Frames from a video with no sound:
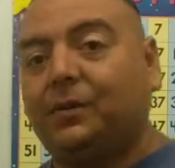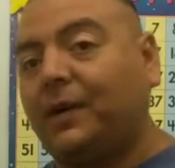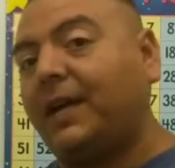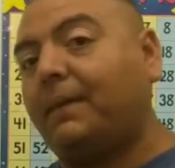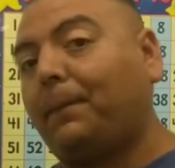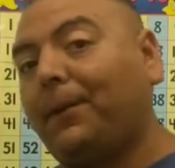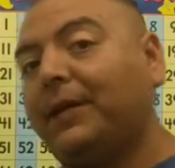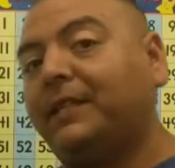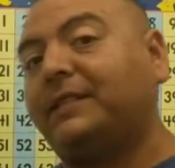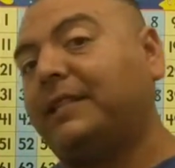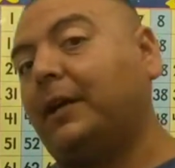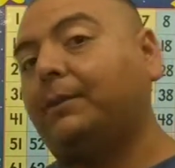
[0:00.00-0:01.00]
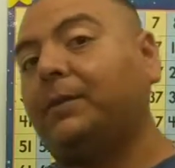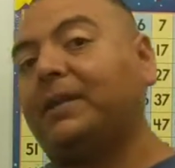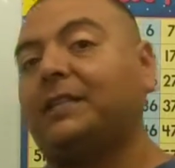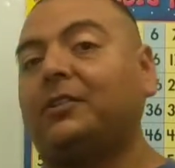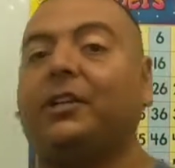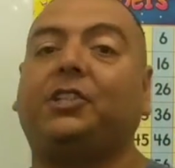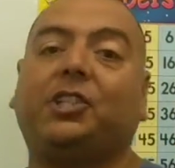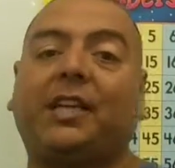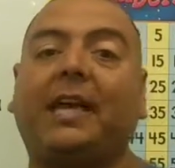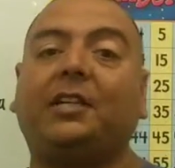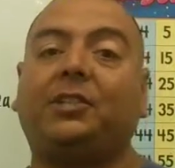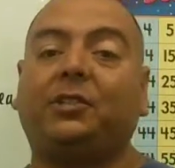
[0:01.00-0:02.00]
right? Plus, help them get their
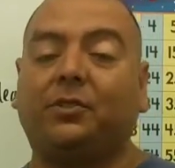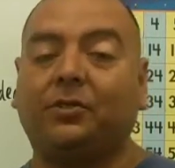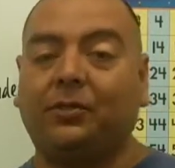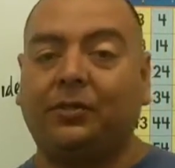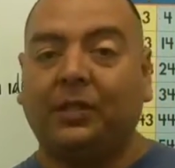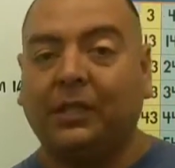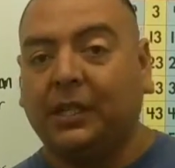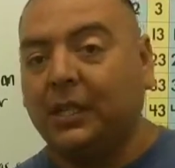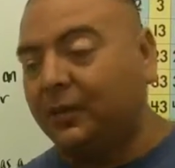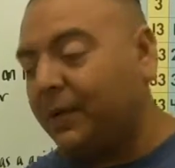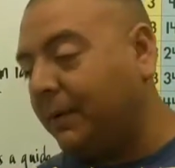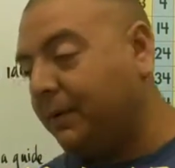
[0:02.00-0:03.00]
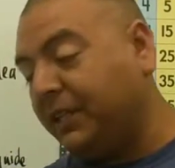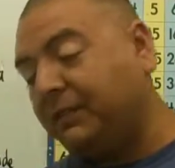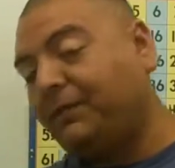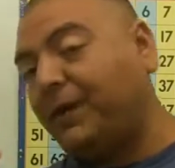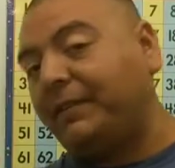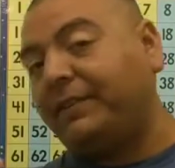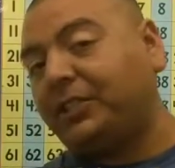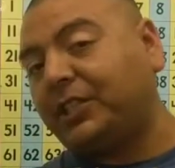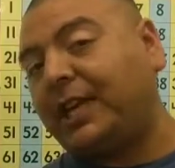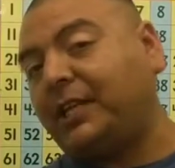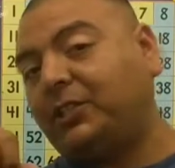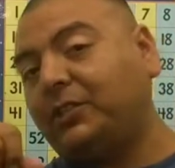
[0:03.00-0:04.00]
educationals. I believe 5
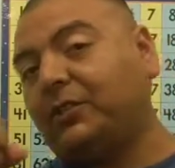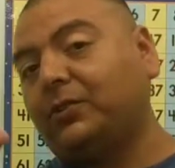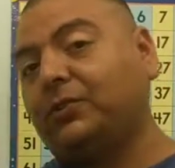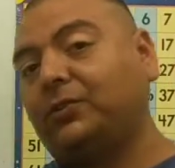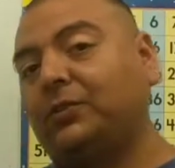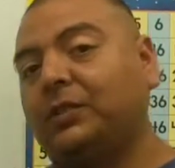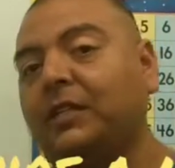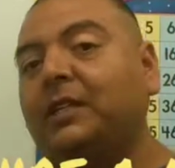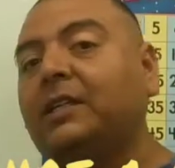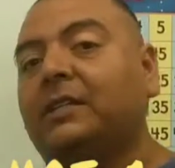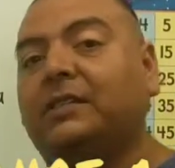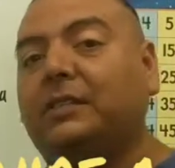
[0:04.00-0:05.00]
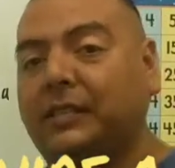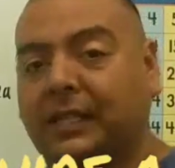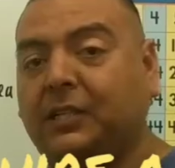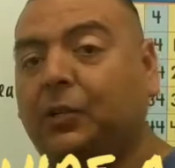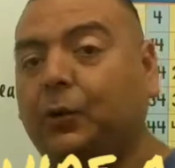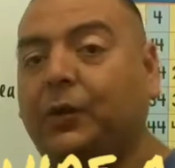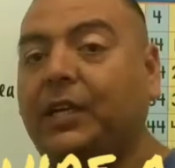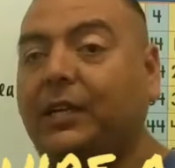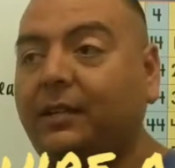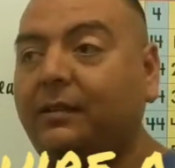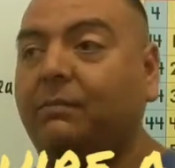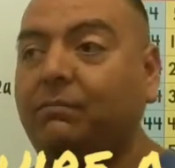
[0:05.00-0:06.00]
educationals,
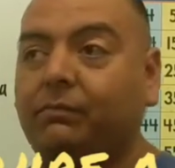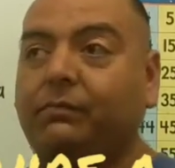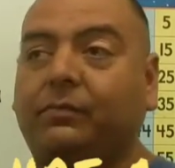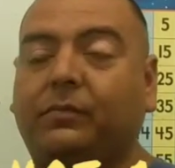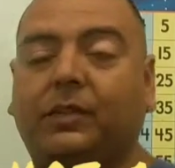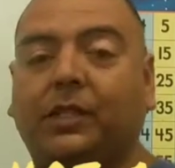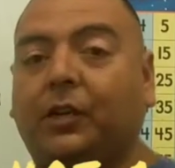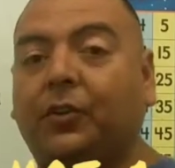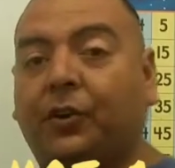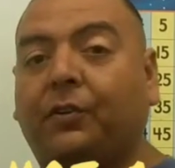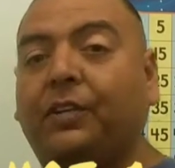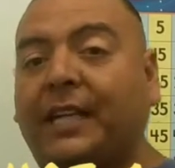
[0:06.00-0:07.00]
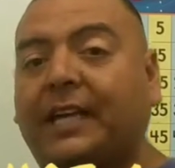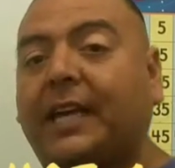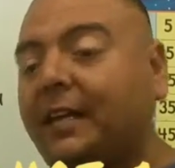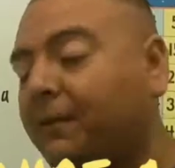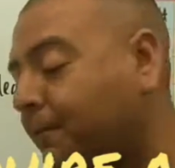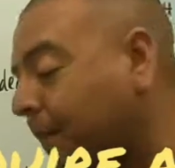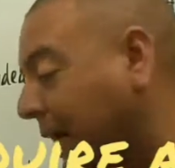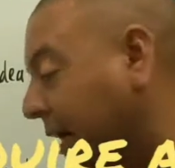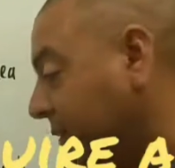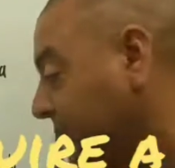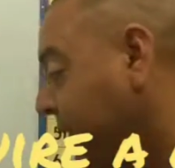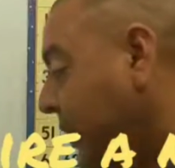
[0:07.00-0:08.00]
including, you know, their net gain of
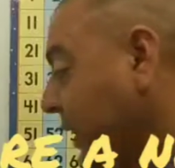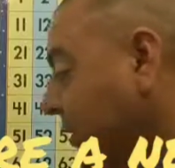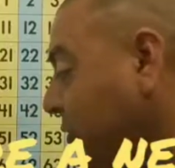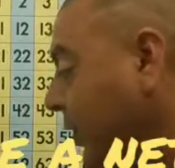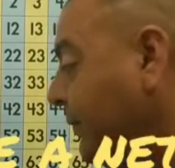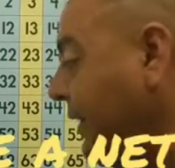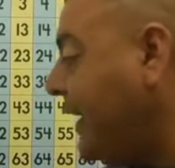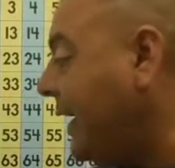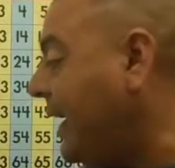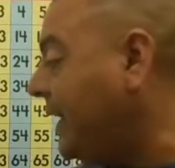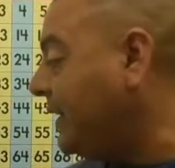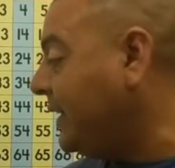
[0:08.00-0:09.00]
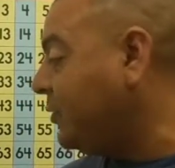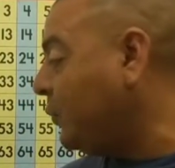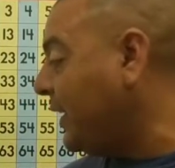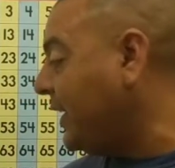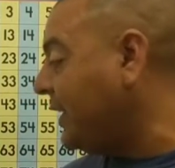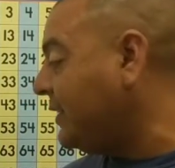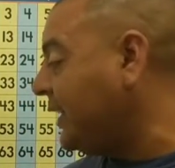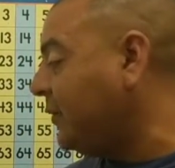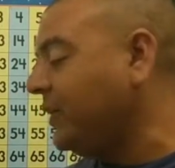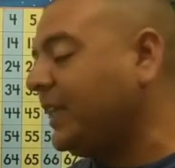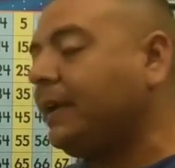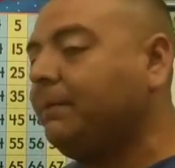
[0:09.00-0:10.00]
5. So if they ended
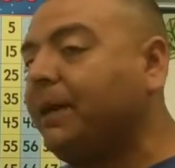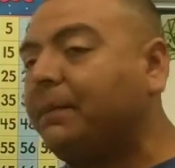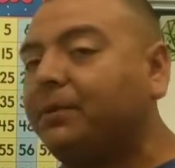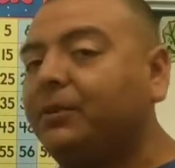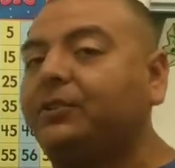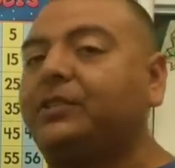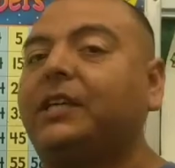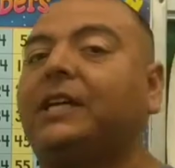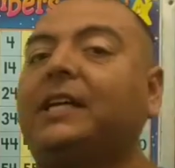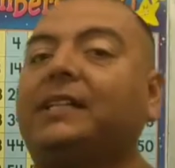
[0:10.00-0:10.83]
2019 with 8 members,